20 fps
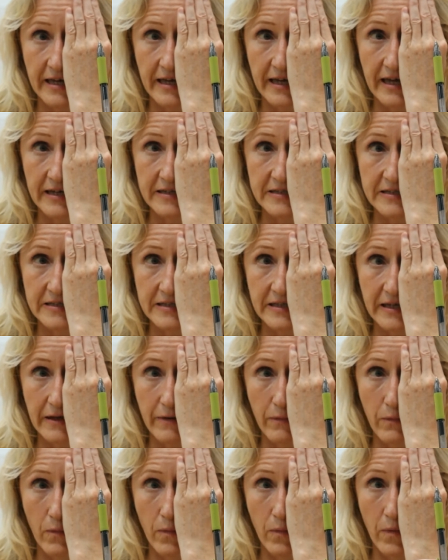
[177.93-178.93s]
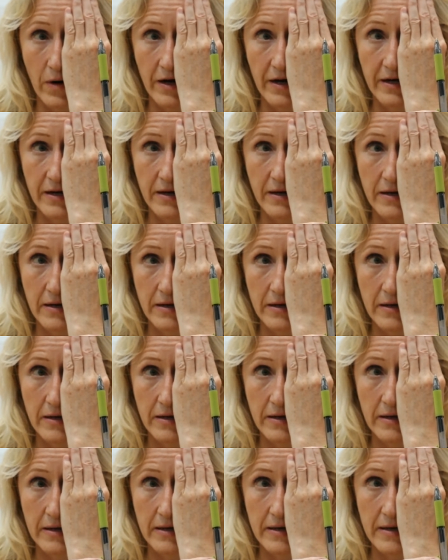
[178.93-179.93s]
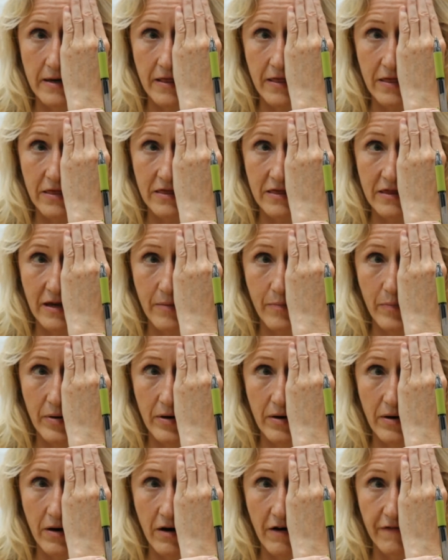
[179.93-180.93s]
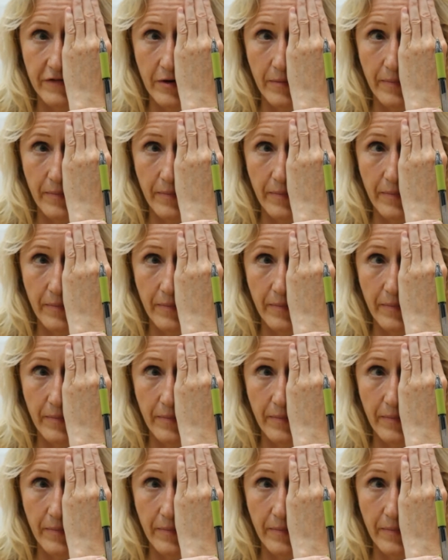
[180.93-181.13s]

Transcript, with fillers: can see one tip of the